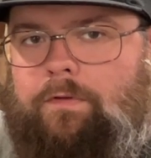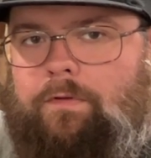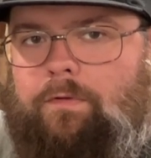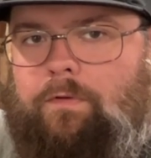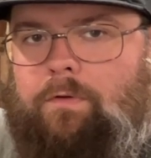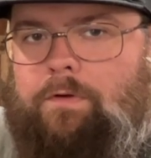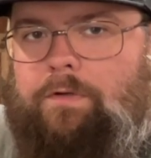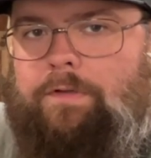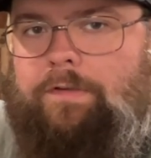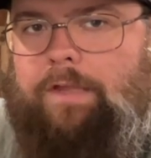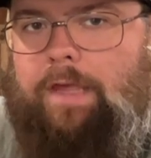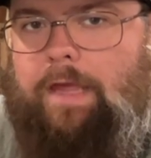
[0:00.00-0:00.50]

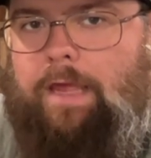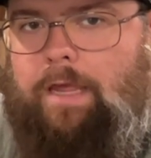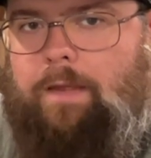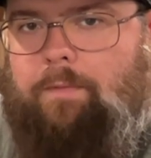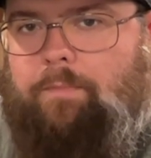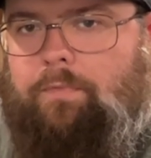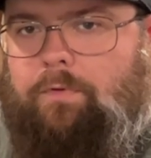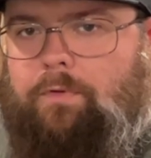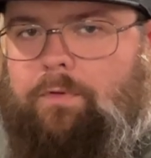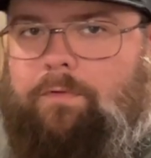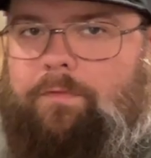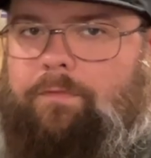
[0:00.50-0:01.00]
or
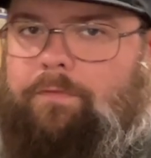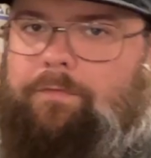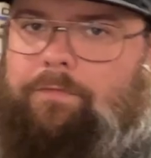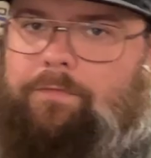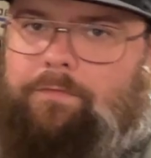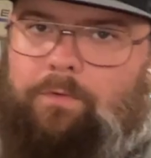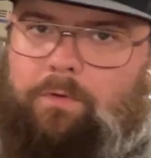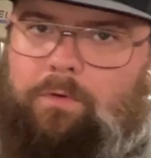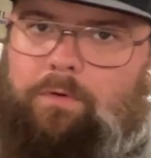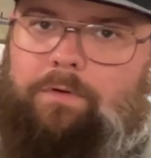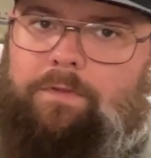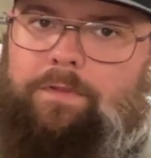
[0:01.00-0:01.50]
table
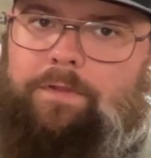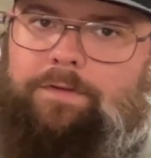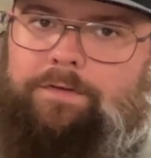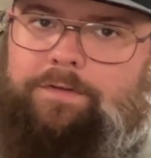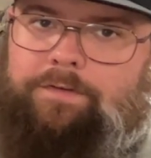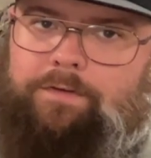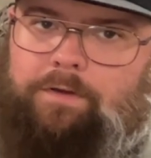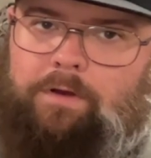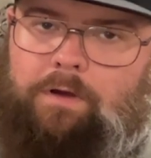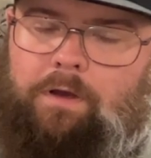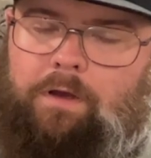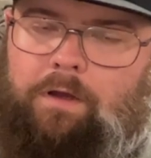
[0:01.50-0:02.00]
for the
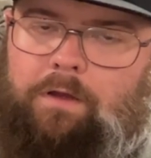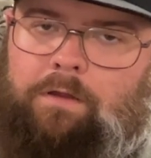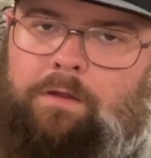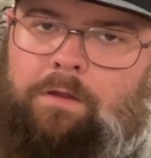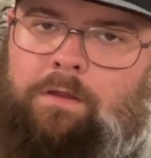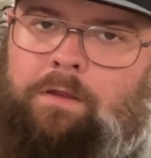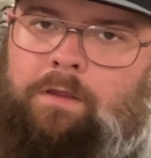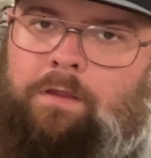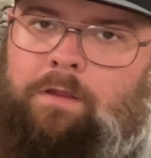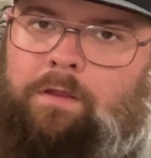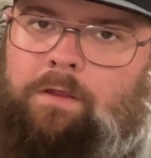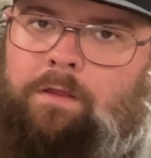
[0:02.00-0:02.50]
saw,
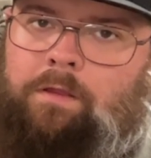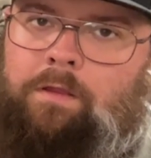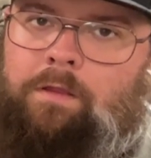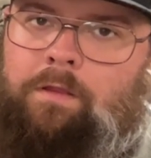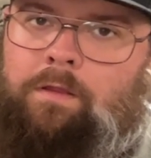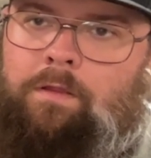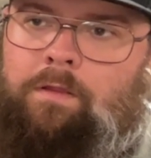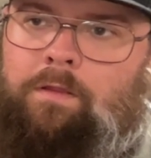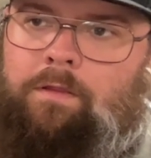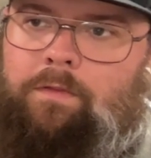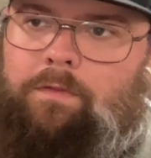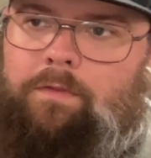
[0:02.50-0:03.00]

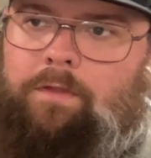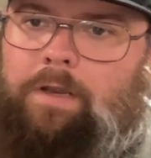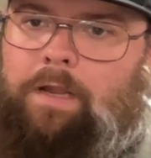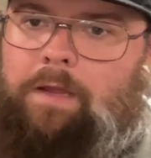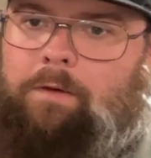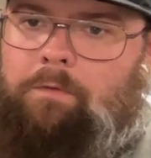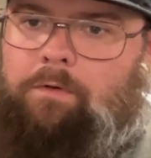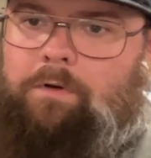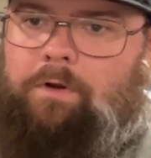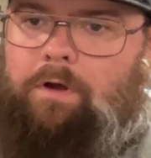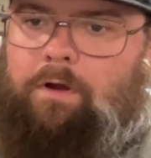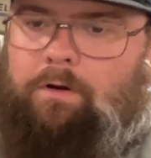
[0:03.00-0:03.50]
then I
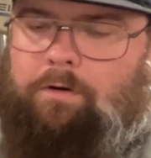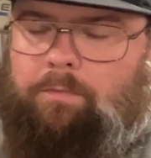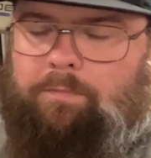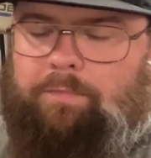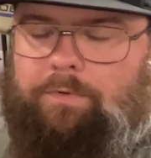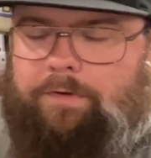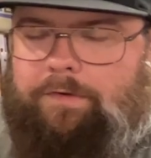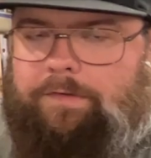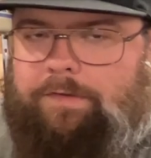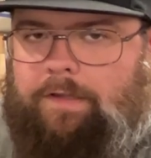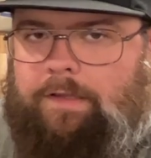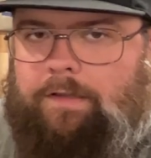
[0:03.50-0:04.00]
one hundred
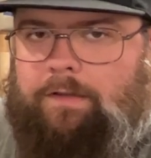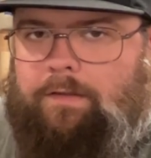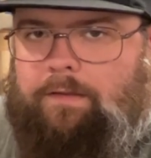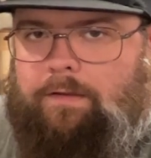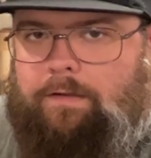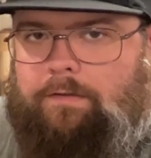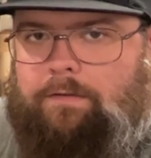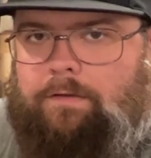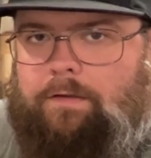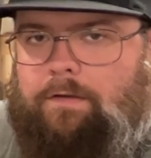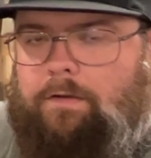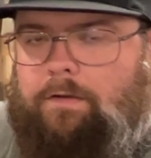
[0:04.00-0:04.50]
percent think that